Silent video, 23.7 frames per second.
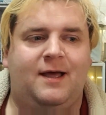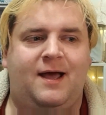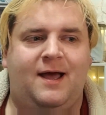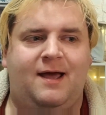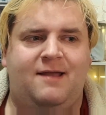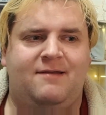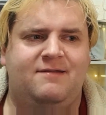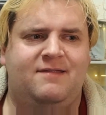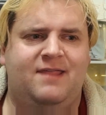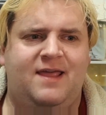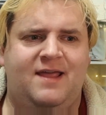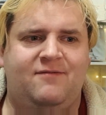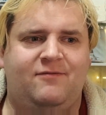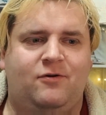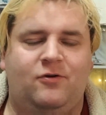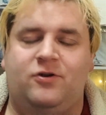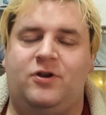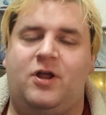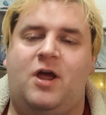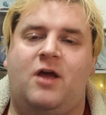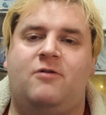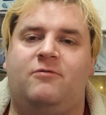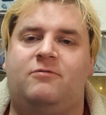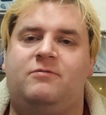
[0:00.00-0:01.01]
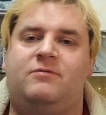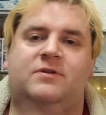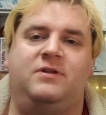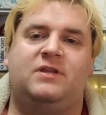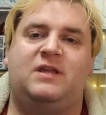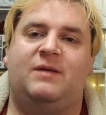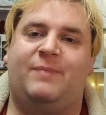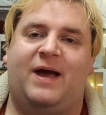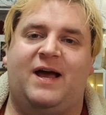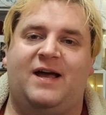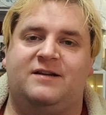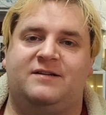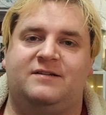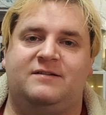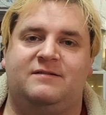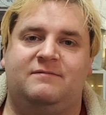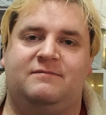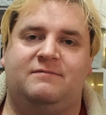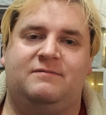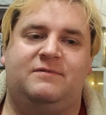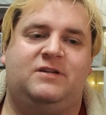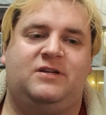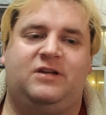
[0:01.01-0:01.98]
And they thought, no, you're bad.
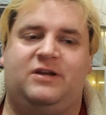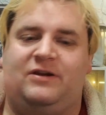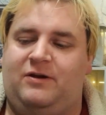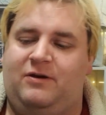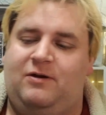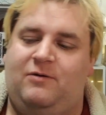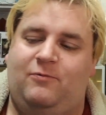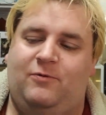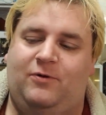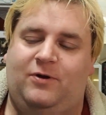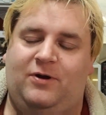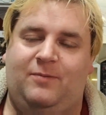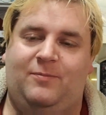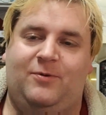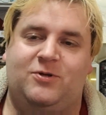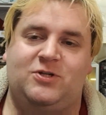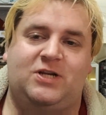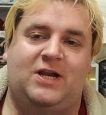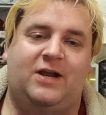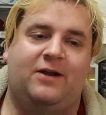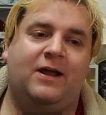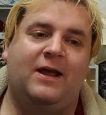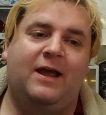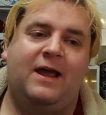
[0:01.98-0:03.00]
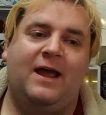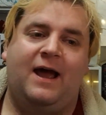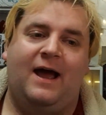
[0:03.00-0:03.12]
We're going to push it down.